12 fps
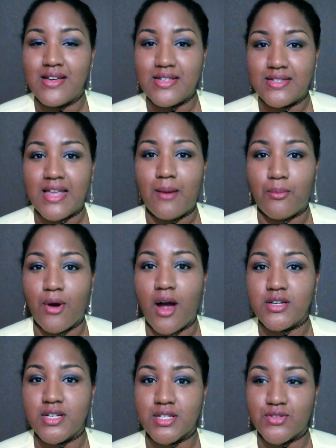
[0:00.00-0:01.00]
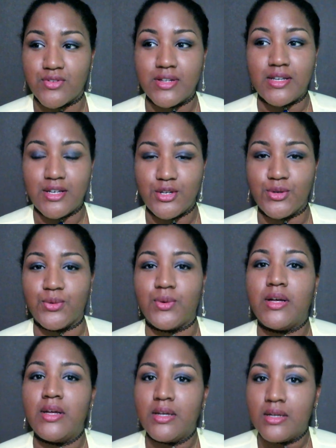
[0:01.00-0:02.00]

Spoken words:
Is that project really due?